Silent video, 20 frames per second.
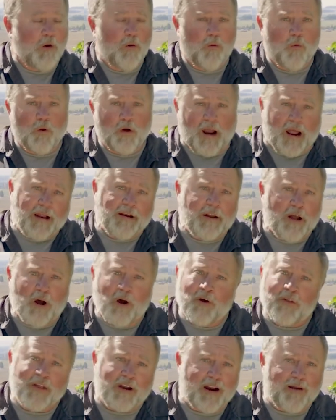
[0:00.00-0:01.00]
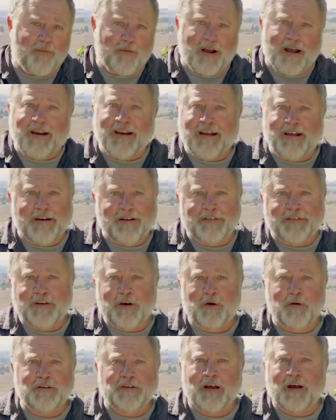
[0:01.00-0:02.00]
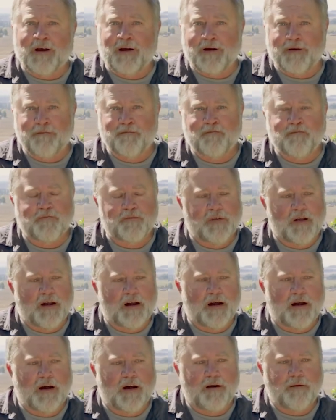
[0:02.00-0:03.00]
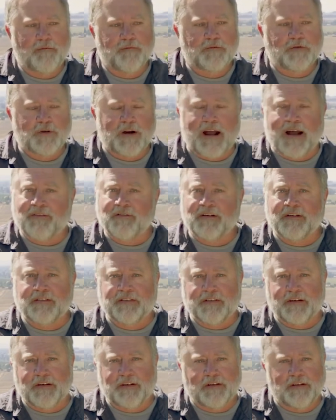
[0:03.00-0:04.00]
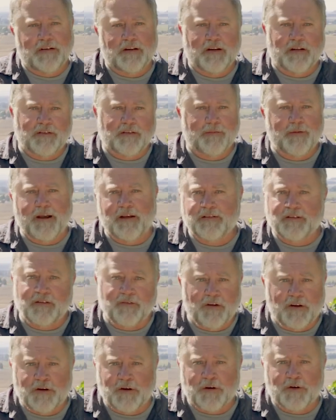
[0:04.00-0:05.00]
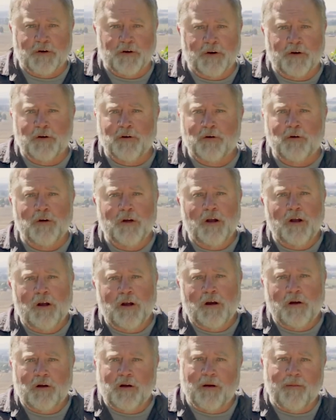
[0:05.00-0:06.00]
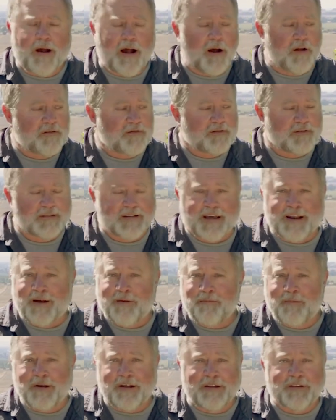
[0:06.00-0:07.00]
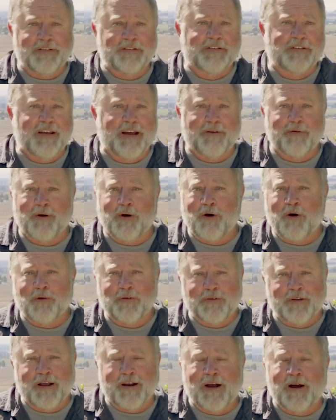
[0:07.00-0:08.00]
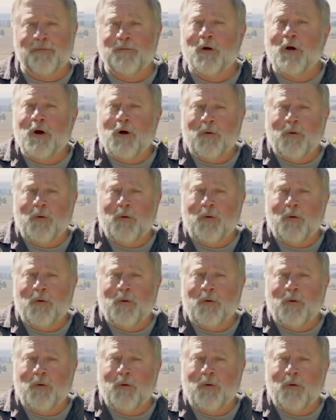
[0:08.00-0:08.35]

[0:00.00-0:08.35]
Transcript: When I know that I'm ready and it's go time, Travis and his amazing vineyard crew come out, set up bins, get all set up.